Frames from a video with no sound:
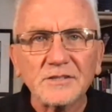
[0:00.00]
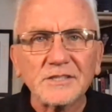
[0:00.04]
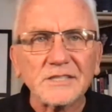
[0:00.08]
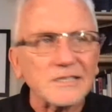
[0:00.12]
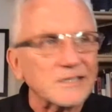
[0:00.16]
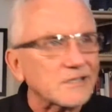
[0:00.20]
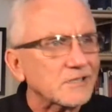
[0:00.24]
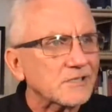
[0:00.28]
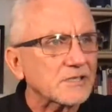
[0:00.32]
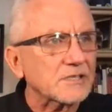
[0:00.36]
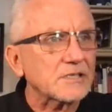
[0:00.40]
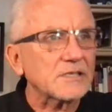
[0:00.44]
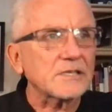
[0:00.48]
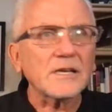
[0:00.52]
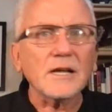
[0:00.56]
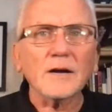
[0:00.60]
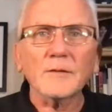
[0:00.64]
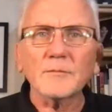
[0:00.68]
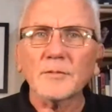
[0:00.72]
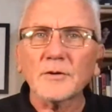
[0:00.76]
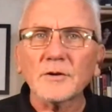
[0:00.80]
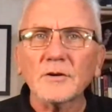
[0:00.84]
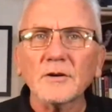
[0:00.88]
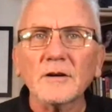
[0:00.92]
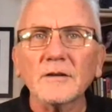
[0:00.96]
is
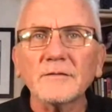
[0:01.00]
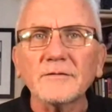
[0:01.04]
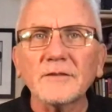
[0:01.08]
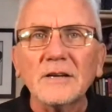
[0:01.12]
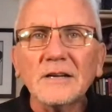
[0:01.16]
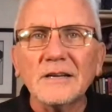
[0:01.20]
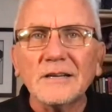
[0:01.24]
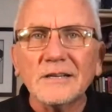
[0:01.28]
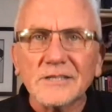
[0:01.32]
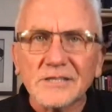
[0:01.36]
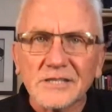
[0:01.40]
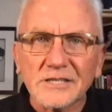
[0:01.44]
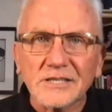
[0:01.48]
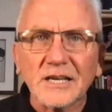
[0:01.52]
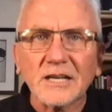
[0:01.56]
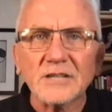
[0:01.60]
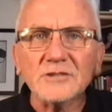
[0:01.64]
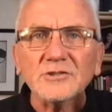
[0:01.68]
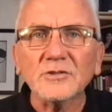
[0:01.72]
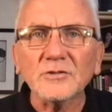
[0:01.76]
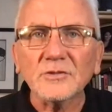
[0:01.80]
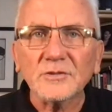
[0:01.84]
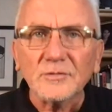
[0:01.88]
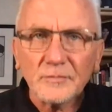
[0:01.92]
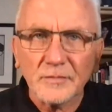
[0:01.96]
number of
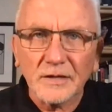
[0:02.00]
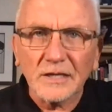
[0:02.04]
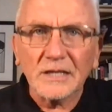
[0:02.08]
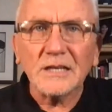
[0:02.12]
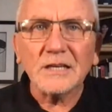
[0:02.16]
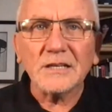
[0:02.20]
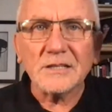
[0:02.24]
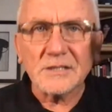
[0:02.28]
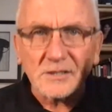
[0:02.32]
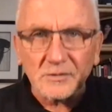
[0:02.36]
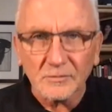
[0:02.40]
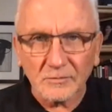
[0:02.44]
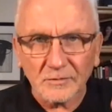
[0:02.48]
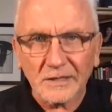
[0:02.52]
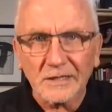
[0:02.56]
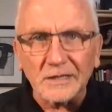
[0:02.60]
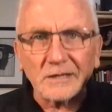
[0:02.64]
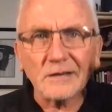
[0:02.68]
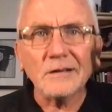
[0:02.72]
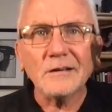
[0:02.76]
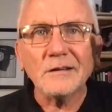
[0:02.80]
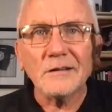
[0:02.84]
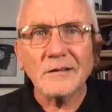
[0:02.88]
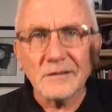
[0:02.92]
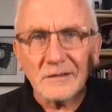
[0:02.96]
scheduled meetings a week
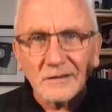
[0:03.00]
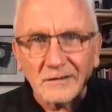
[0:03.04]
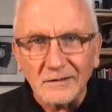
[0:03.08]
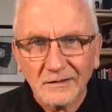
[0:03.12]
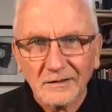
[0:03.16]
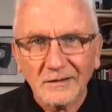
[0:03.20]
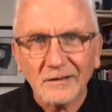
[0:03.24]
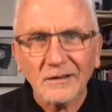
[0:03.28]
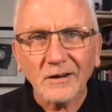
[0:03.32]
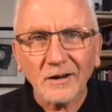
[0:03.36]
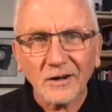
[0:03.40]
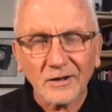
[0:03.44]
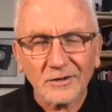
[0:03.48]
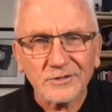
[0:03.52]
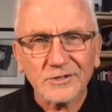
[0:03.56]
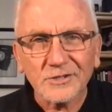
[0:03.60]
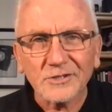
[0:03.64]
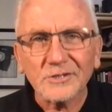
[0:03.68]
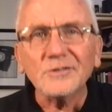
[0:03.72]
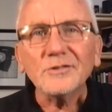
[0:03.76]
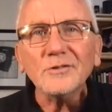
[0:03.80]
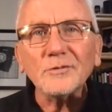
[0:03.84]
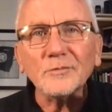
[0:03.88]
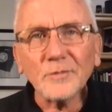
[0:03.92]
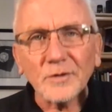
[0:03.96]
on
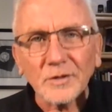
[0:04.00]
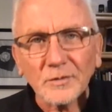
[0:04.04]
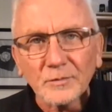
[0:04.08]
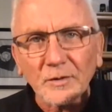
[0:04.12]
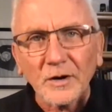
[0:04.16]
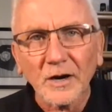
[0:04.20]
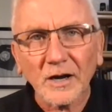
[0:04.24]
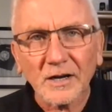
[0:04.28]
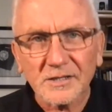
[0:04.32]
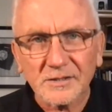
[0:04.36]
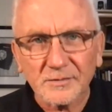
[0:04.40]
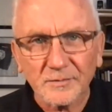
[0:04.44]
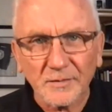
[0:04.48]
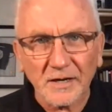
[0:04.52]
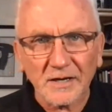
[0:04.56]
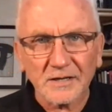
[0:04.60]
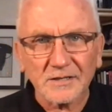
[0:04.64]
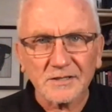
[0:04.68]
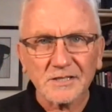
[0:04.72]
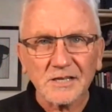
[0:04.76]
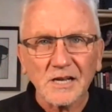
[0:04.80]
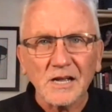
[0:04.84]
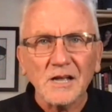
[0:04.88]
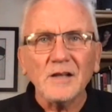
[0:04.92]
Zoom with prospects.